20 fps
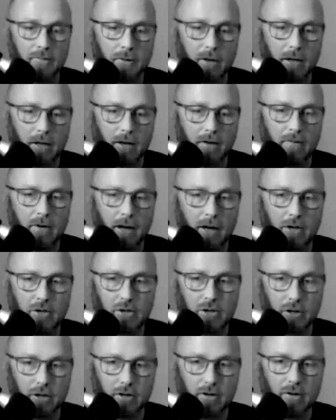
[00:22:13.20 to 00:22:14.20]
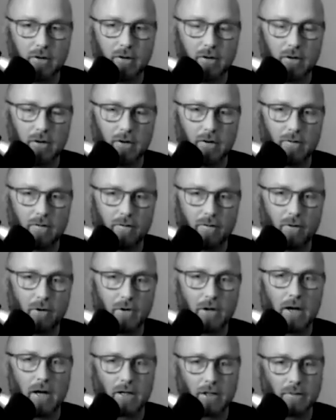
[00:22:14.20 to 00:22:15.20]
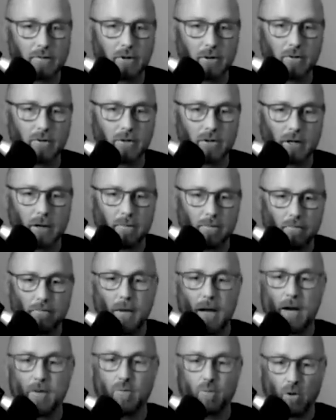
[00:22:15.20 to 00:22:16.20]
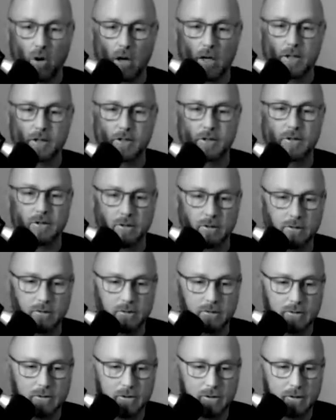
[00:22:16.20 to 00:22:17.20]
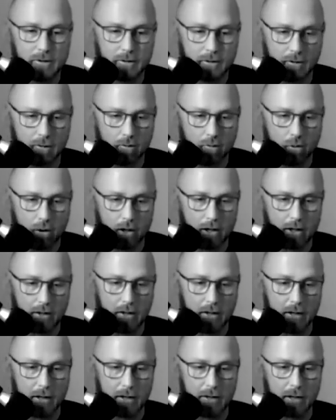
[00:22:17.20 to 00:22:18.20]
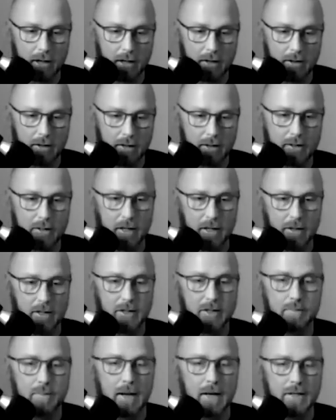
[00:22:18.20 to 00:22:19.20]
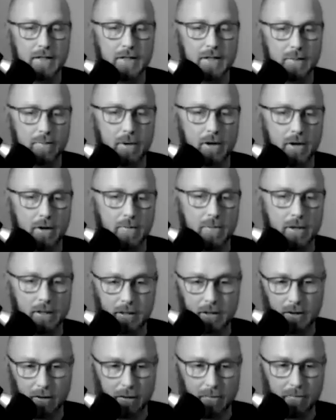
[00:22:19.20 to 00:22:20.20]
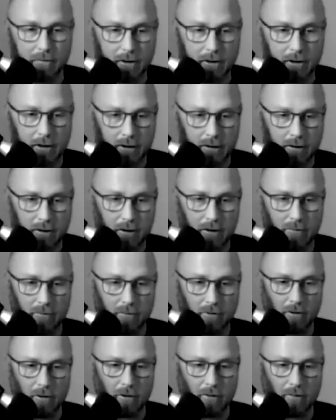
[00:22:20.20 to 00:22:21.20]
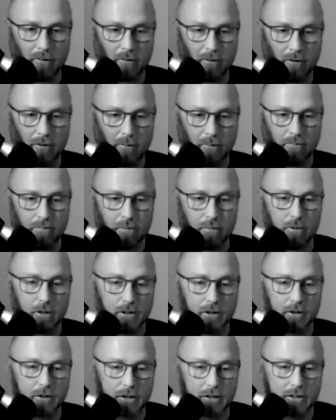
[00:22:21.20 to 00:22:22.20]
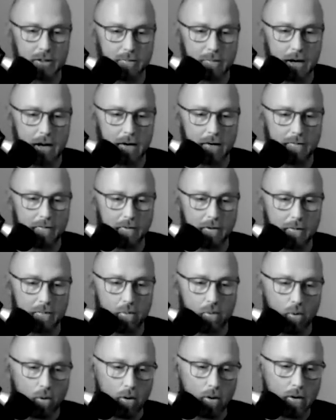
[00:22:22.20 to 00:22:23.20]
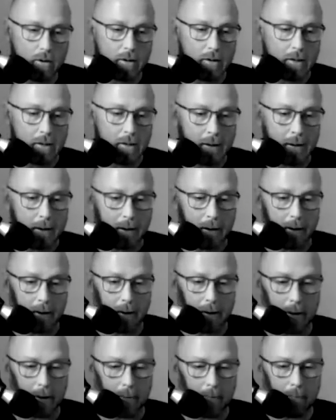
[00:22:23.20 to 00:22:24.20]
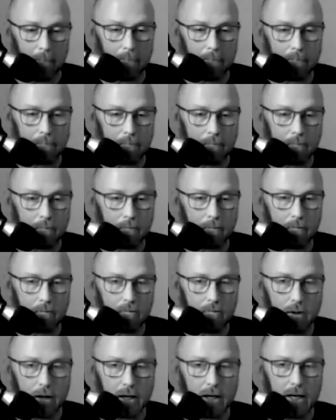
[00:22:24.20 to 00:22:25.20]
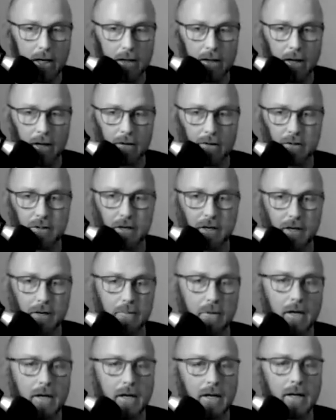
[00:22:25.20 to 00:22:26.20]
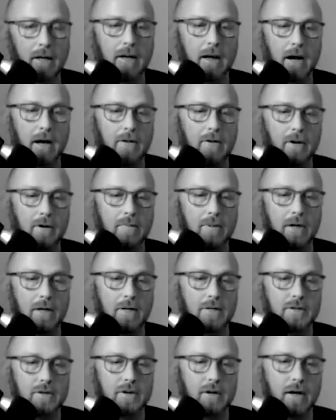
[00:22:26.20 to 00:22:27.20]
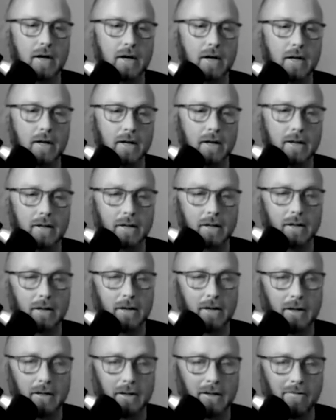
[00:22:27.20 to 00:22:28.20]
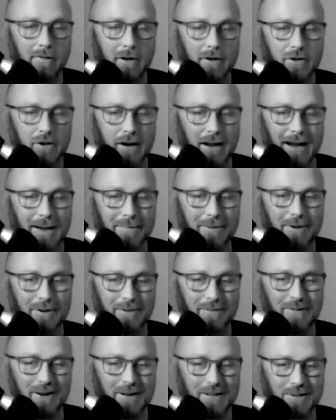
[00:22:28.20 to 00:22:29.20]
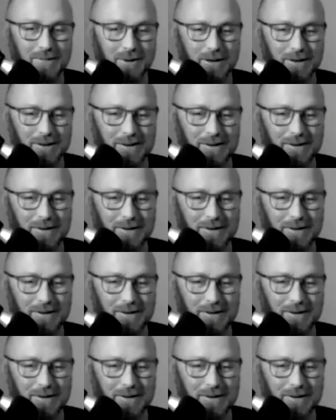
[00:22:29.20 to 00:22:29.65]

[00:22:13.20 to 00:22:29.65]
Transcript: innovation for the entrepreneurs that may want to work in at this base of the pyramid to live, you know, for building things that matter for the poor. But again, they don't see any money in it either because they're not going to get the venture capital investment,